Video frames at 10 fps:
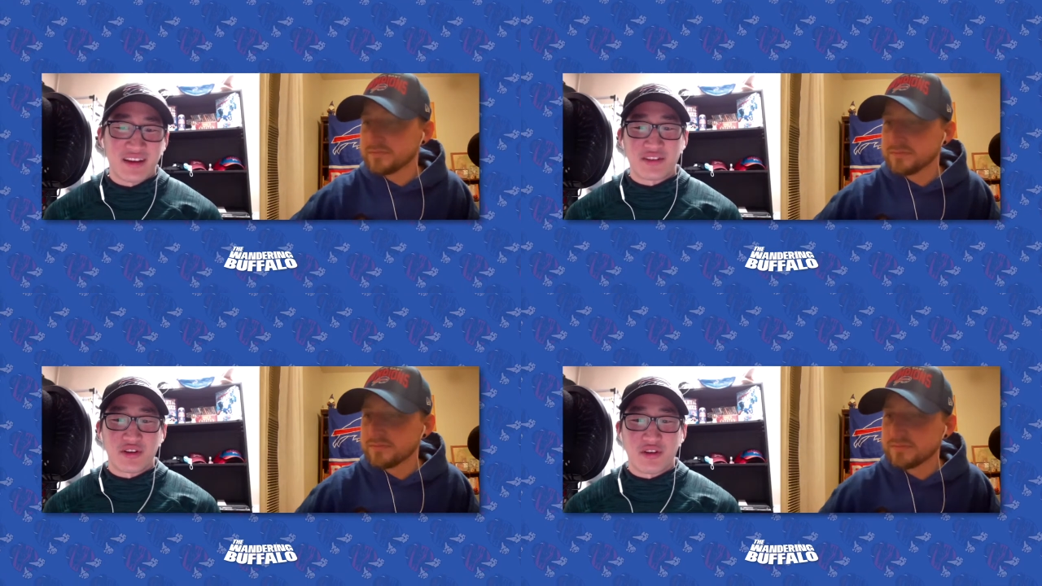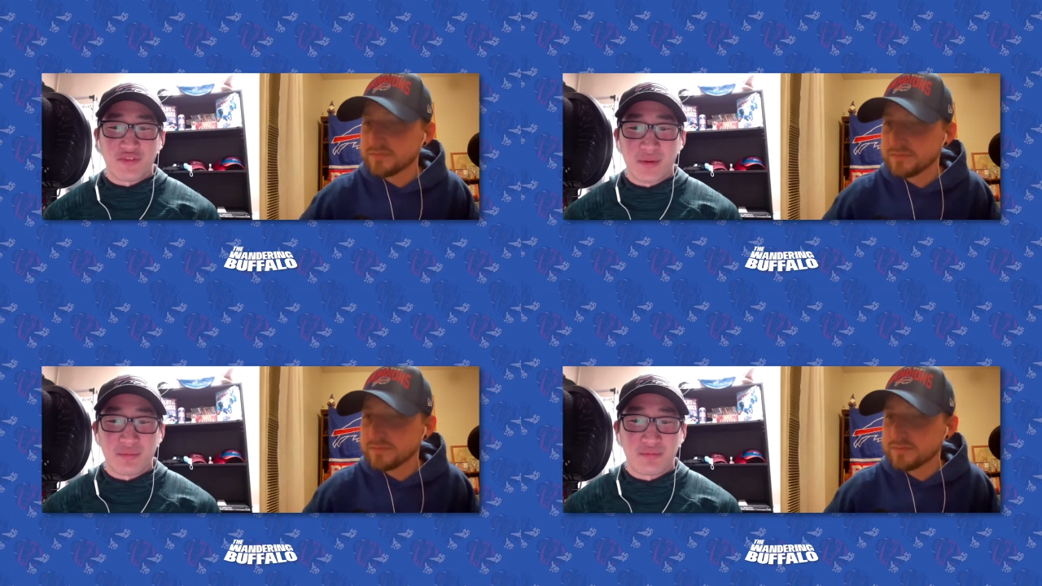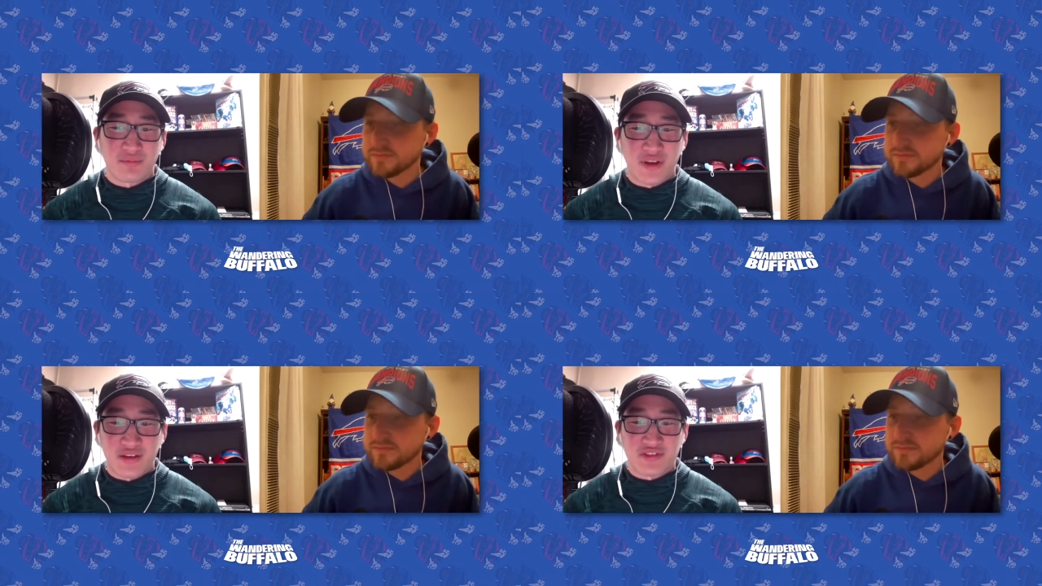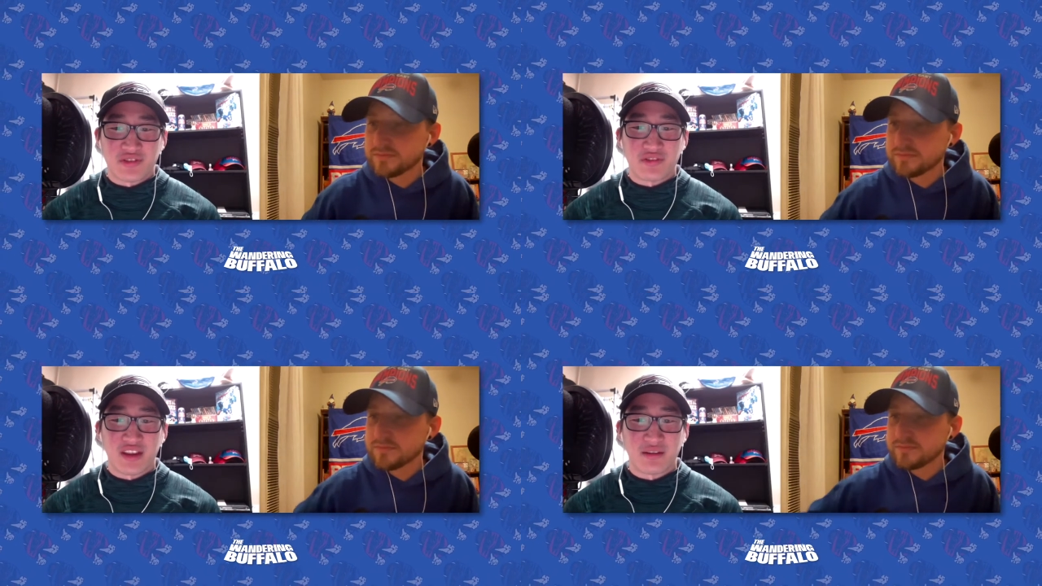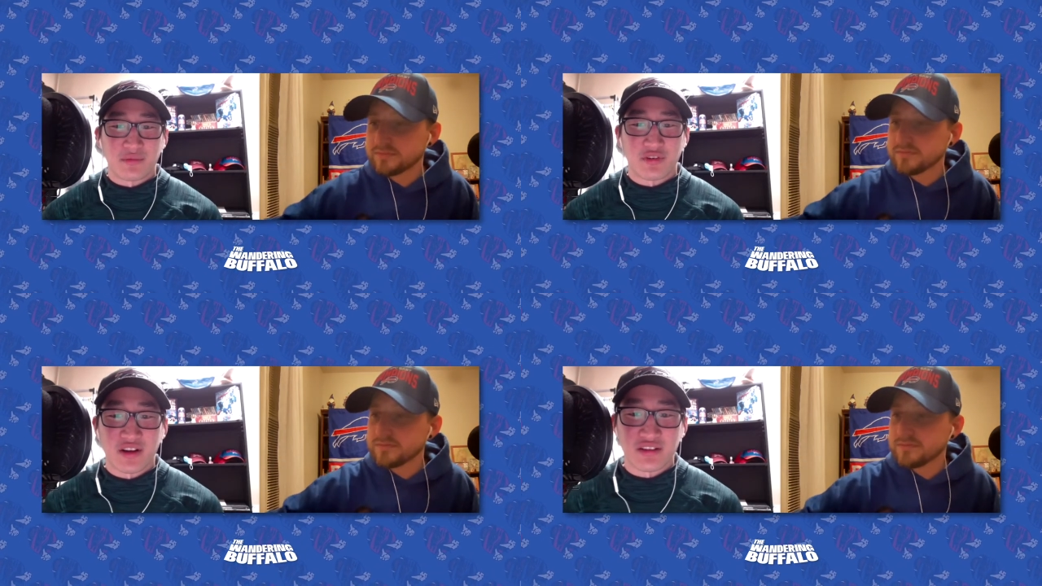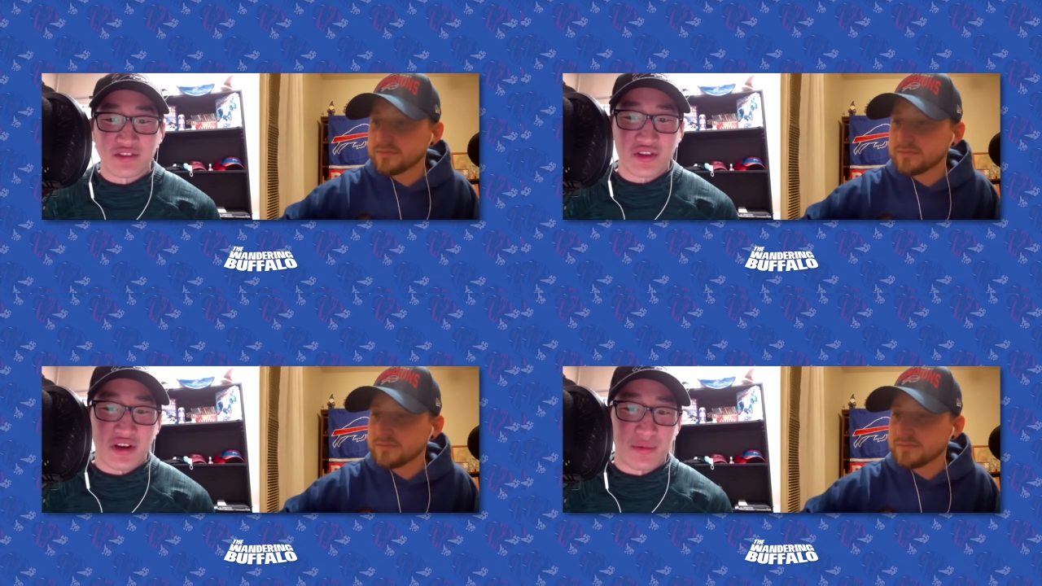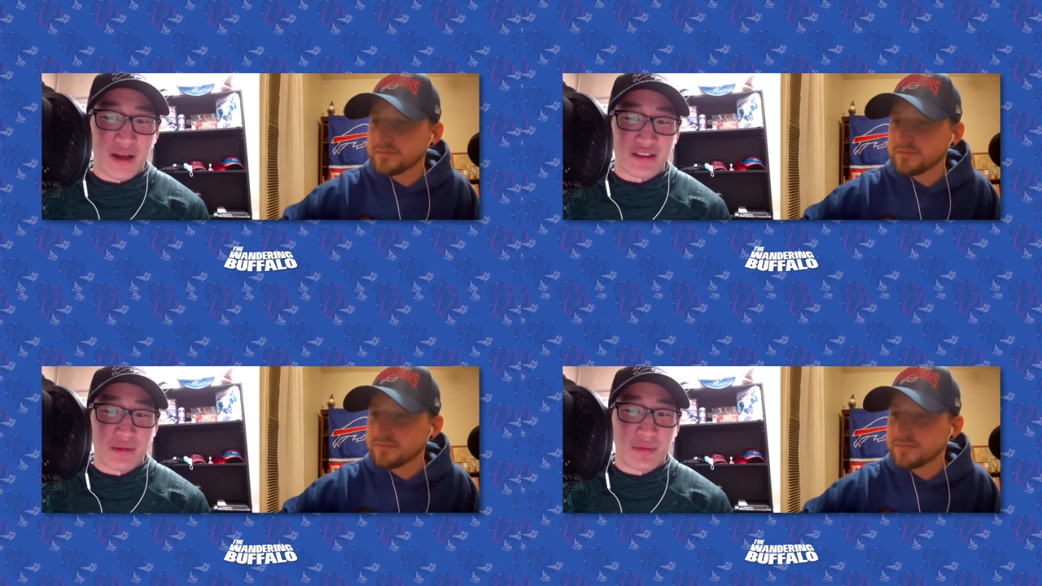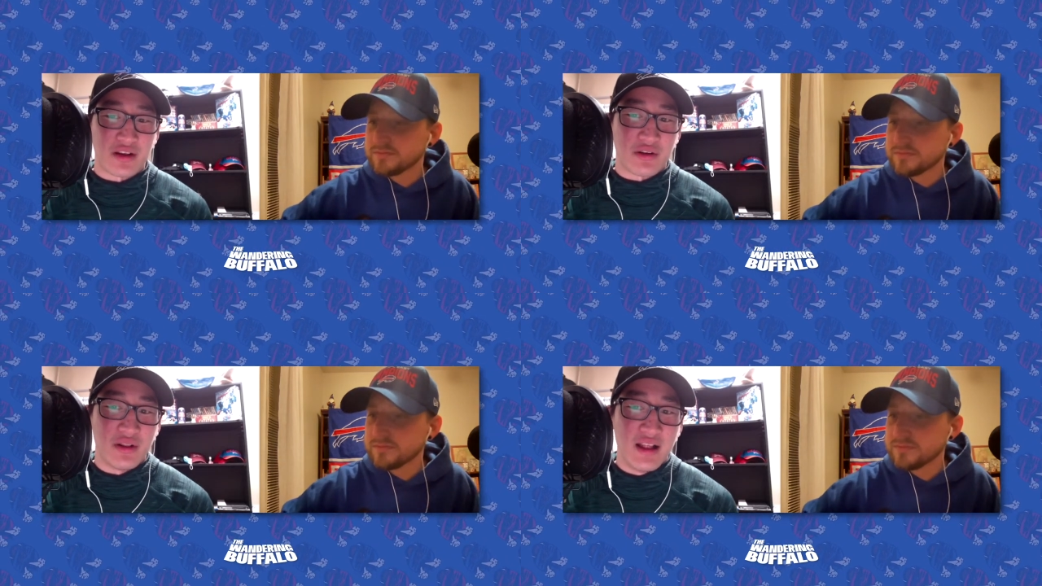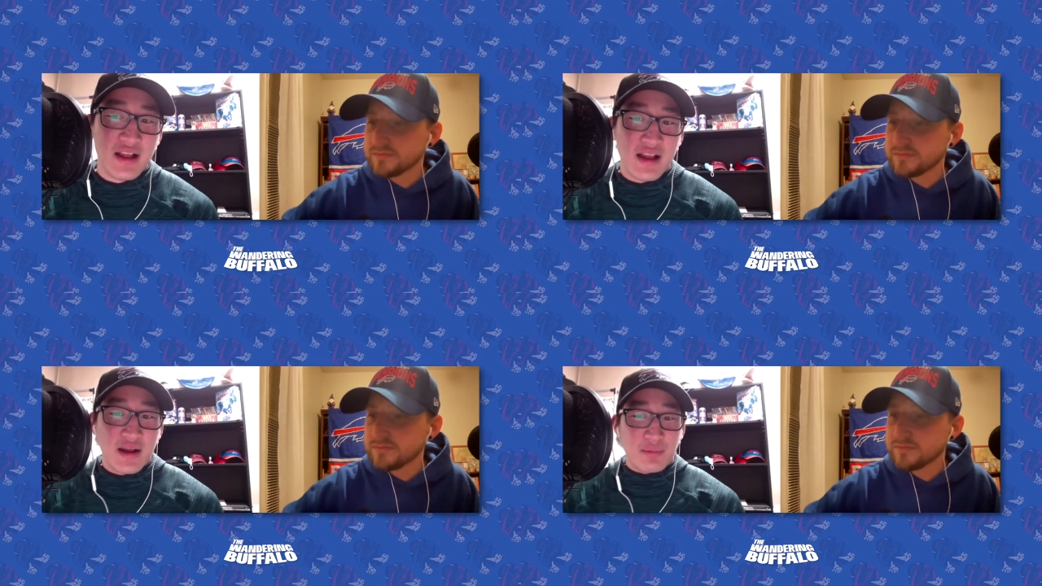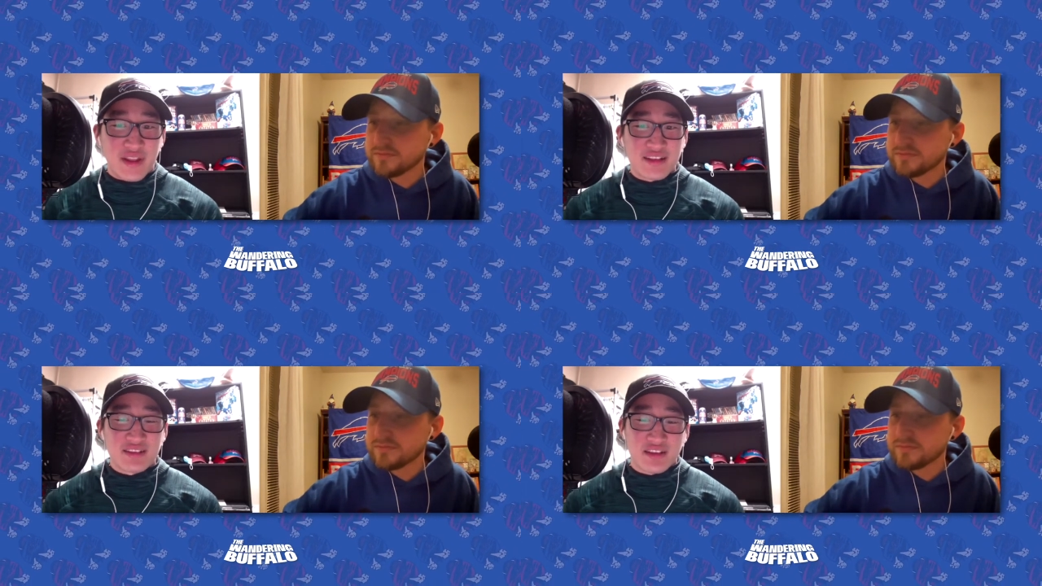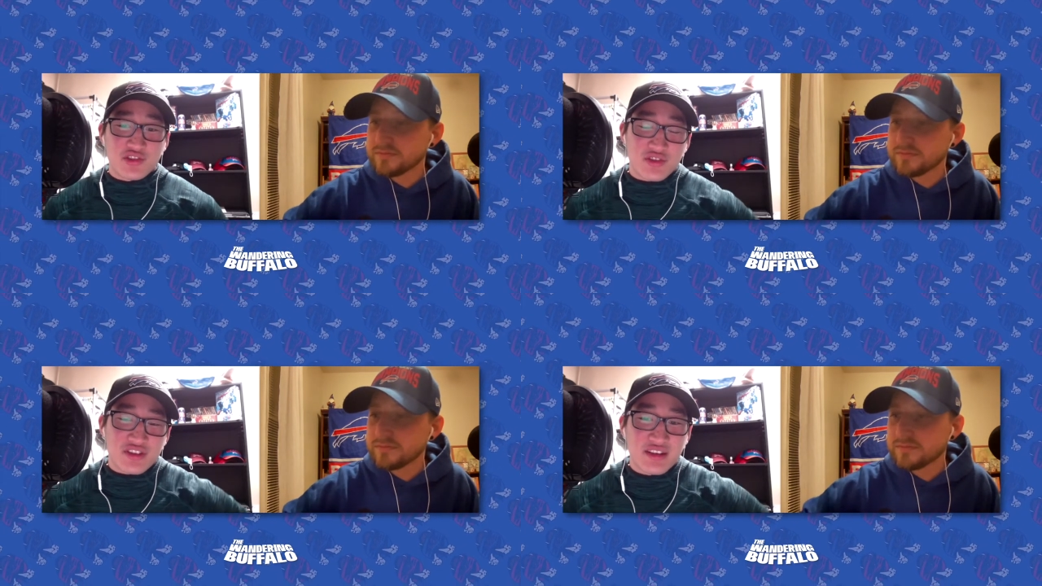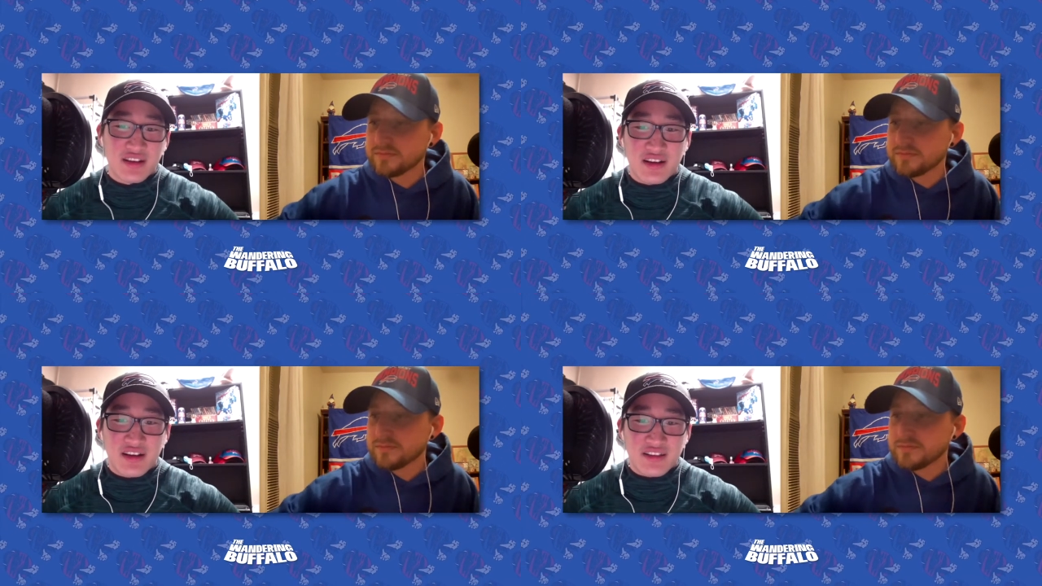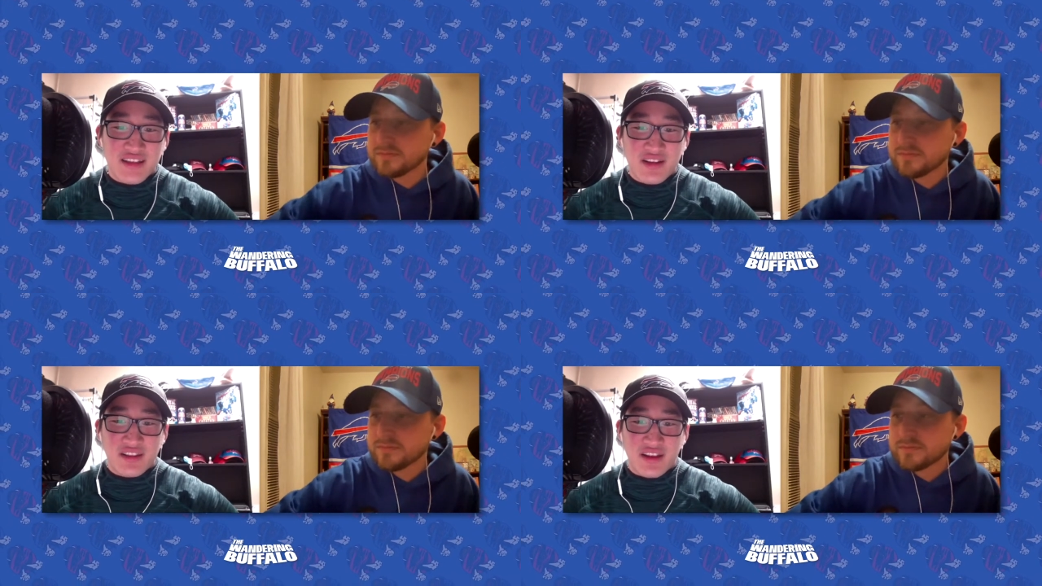Speaker 1: don't know if I'm pronouncing your name correctly. Sorry about that, Michael. But that's interesting. Is that like